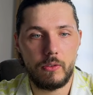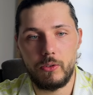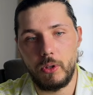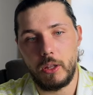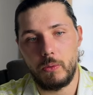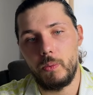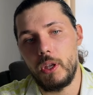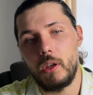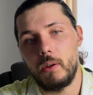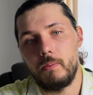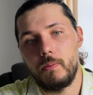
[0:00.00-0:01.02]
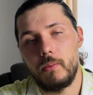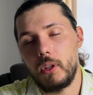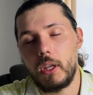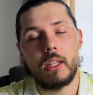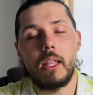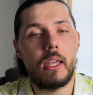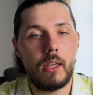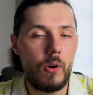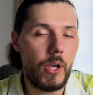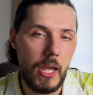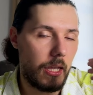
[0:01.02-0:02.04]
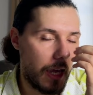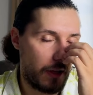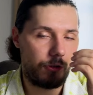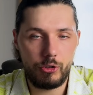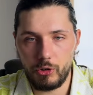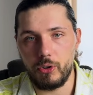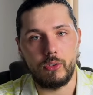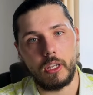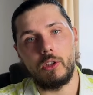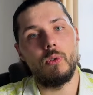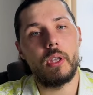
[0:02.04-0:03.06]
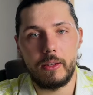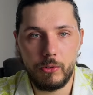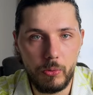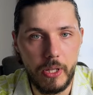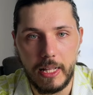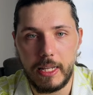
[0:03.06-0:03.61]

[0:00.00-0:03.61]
so that we like okay, yes, sure, like you can do that.